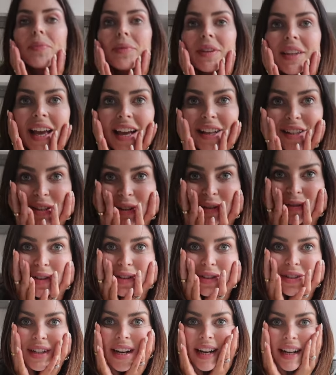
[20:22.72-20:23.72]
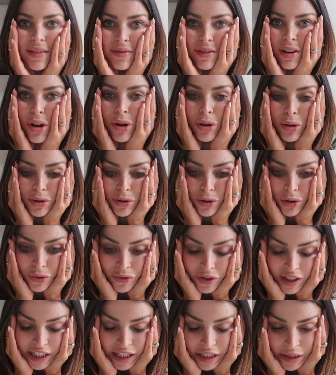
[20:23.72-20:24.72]
So I've not done any vlogs or
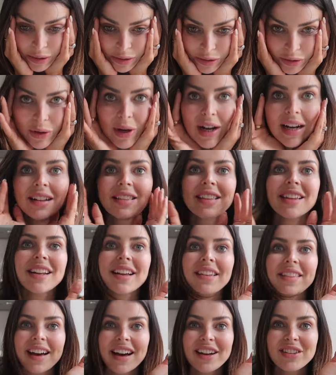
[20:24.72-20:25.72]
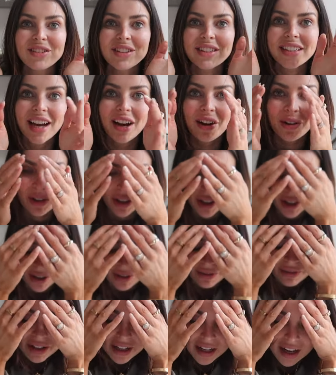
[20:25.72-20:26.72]
videos or anything like that to tell
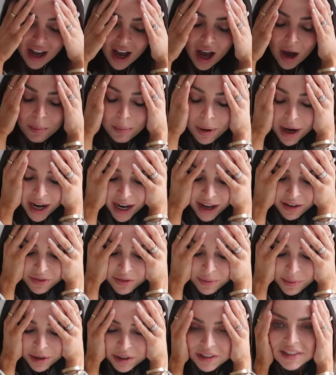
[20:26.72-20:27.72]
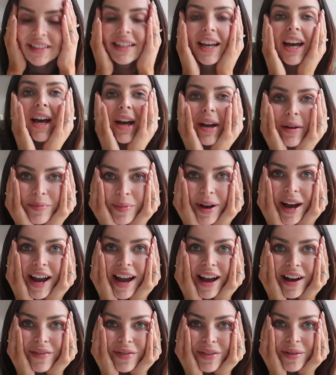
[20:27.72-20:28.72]
you. But I
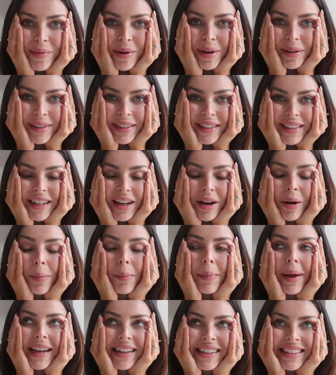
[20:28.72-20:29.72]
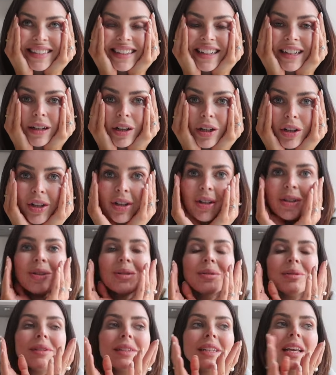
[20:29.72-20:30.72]
have the most amazing
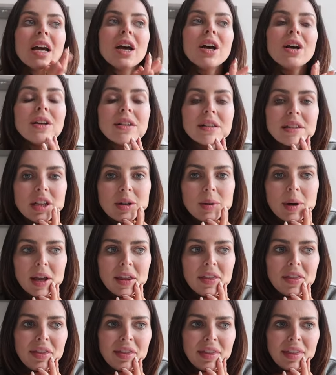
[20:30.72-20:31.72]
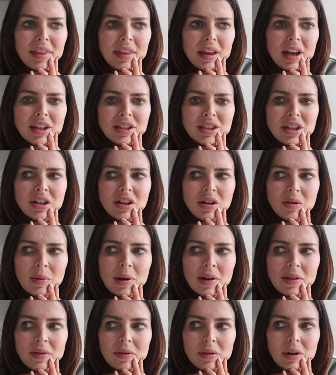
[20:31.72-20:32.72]
news. So I don't know
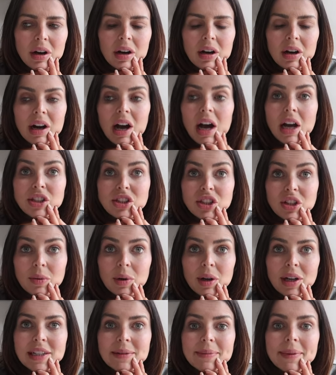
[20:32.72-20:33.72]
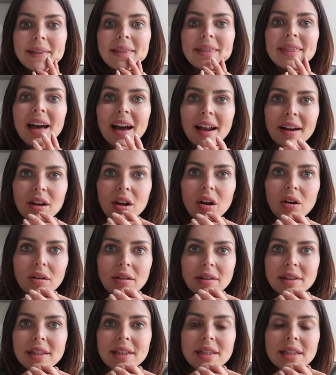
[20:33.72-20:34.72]
what, do you know what, it's been that
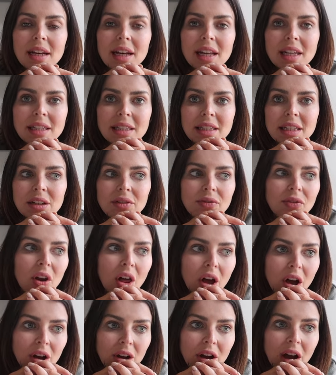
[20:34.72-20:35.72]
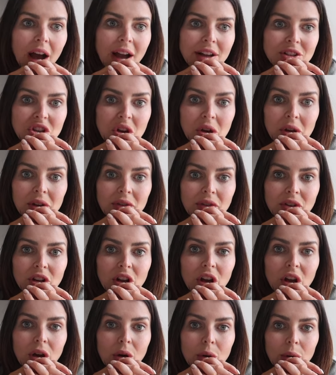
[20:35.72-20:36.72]
long since I last did a vlog. I don't even
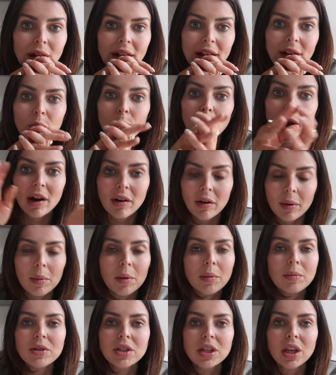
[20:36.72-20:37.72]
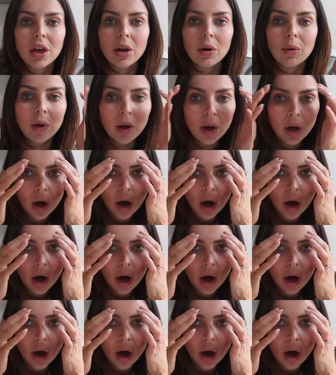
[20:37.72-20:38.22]
know like where I'm up to